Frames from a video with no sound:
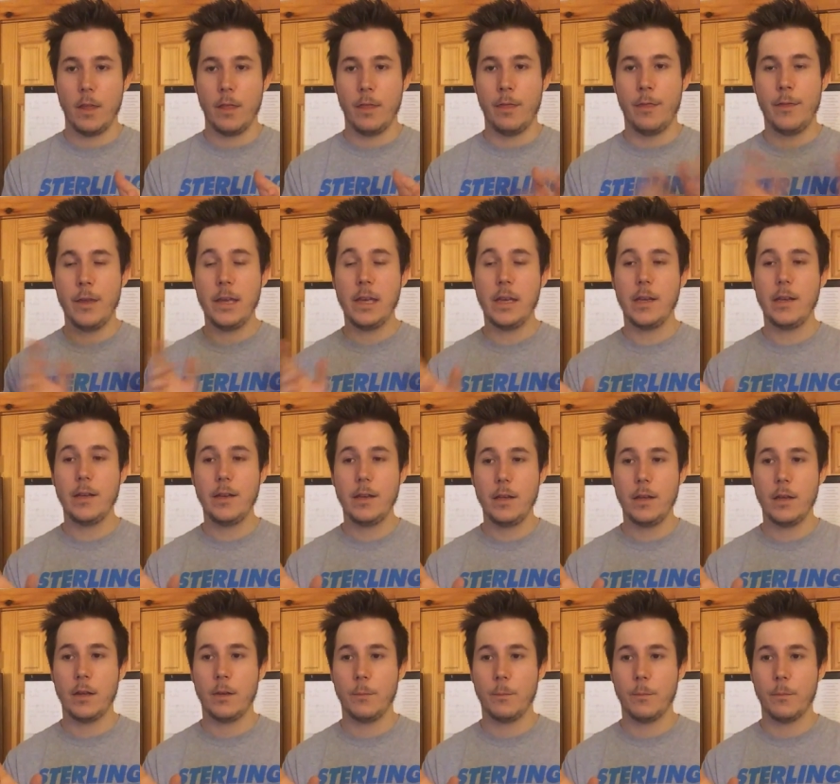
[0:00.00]

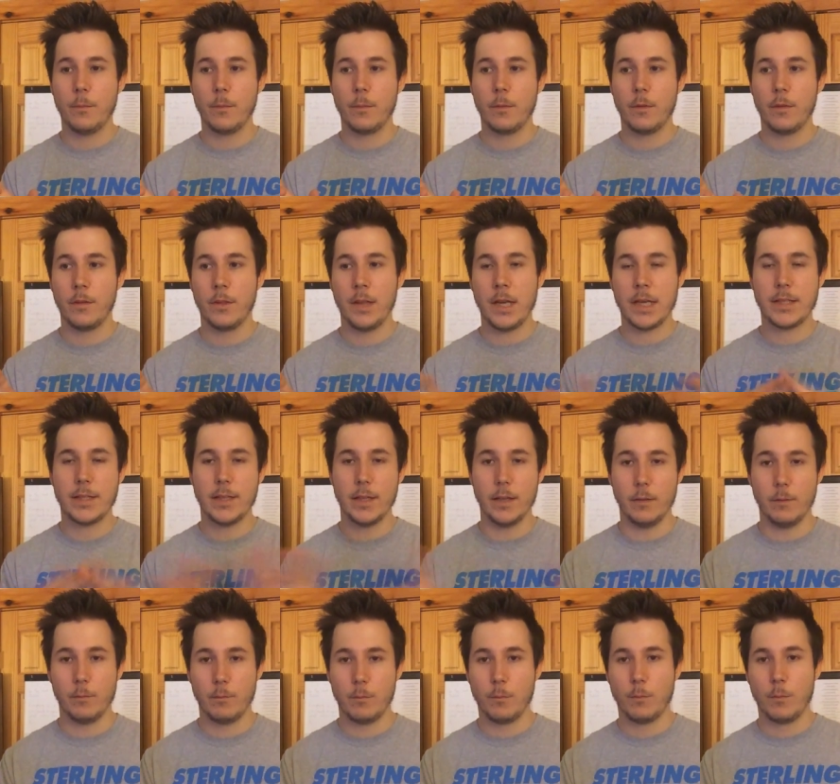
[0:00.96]
Then that's
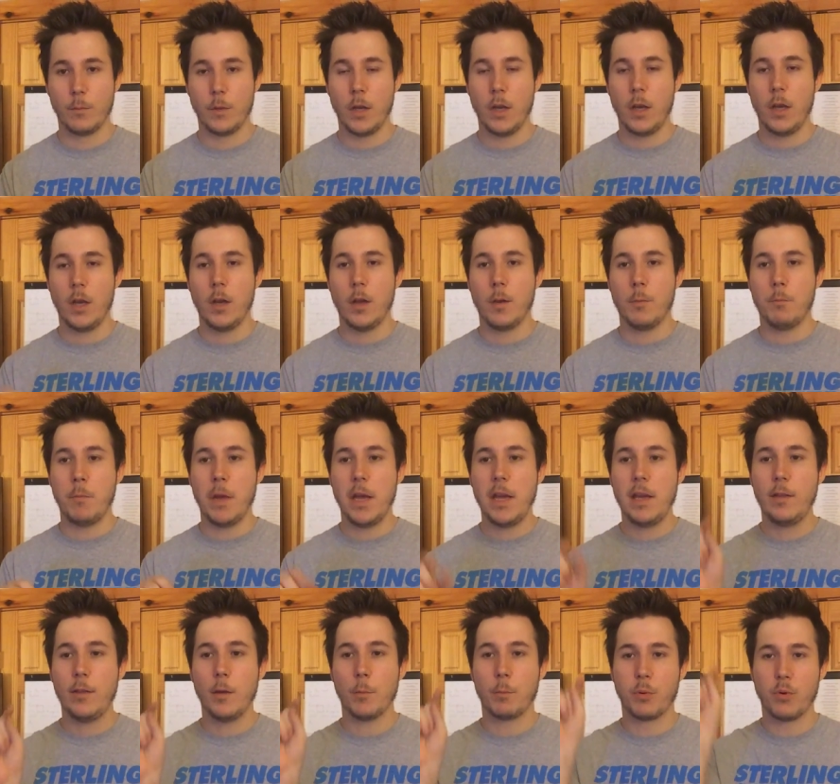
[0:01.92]
it.
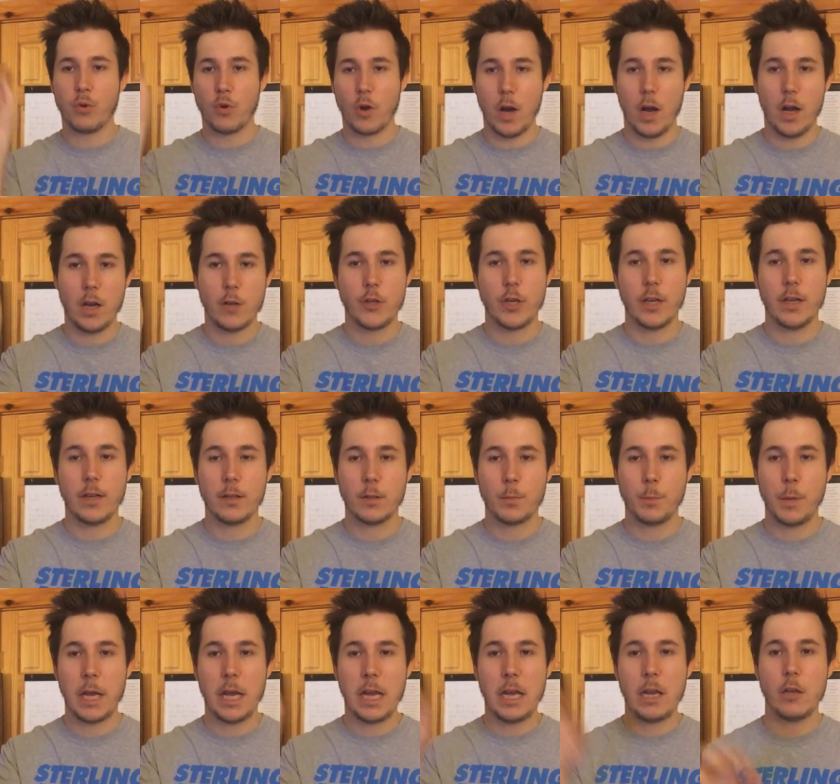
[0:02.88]
Make the
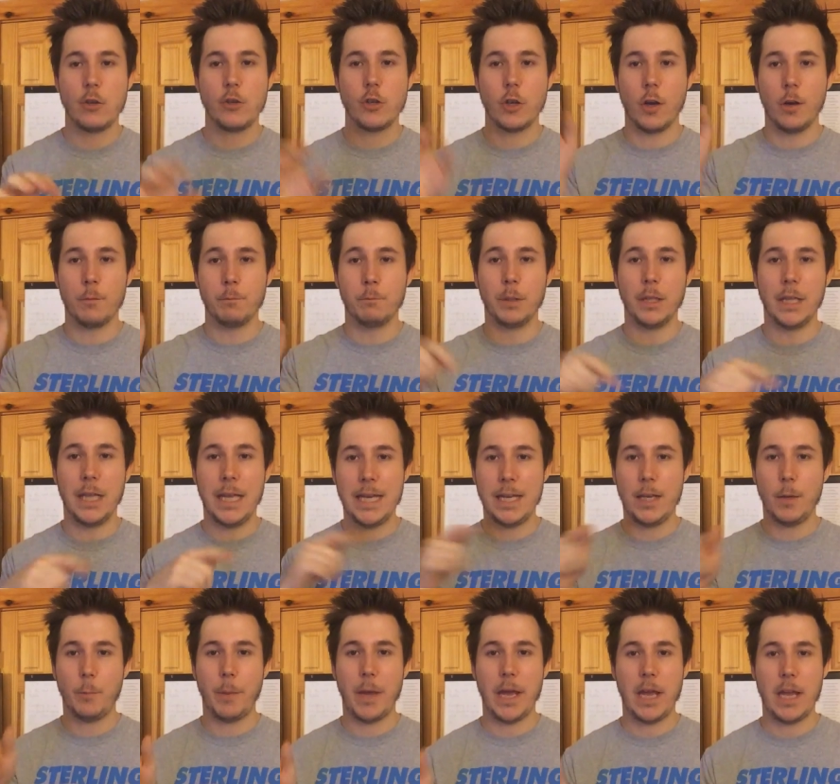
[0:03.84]
projects page a
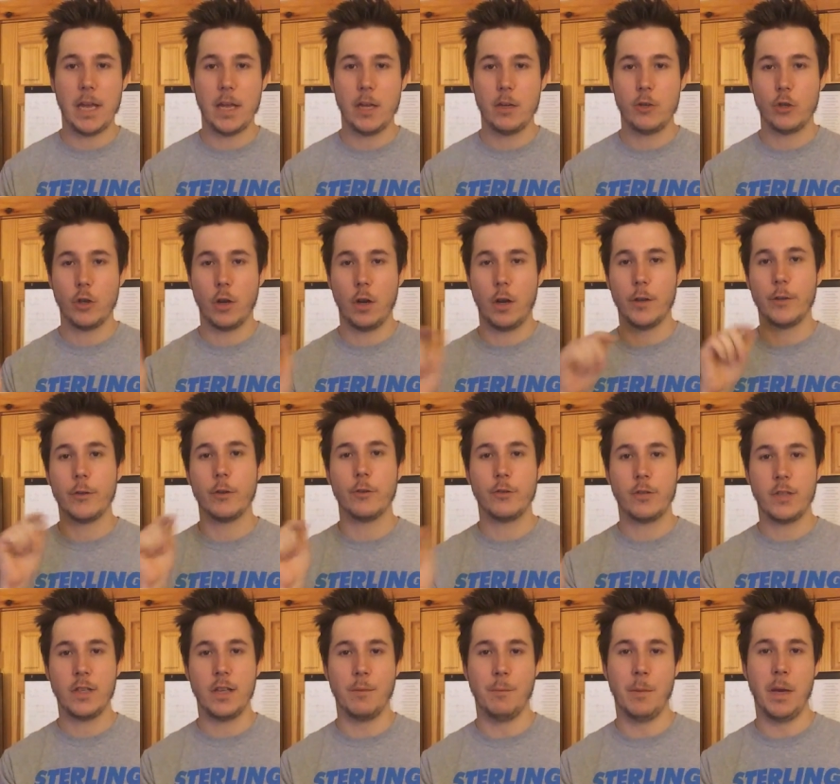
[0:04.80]
blank page on your
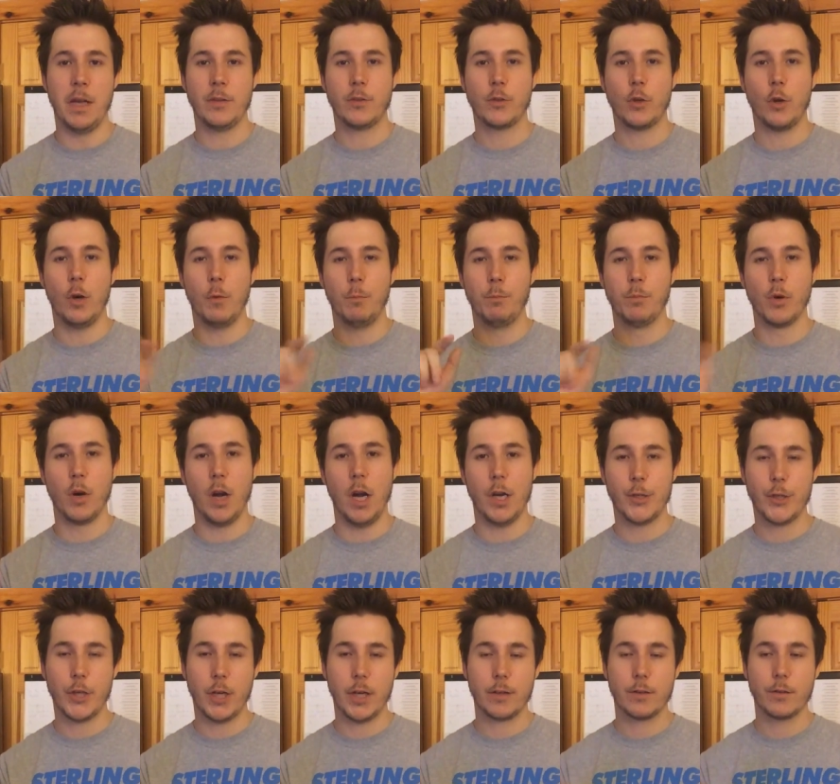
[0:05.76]
CMS called
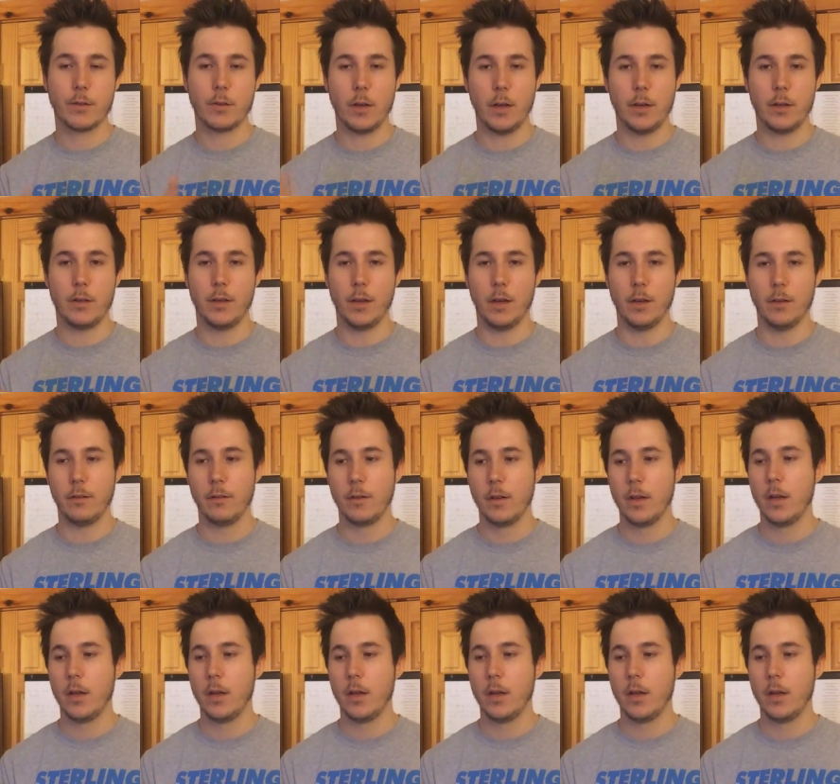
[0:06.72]
projects. Okay, done.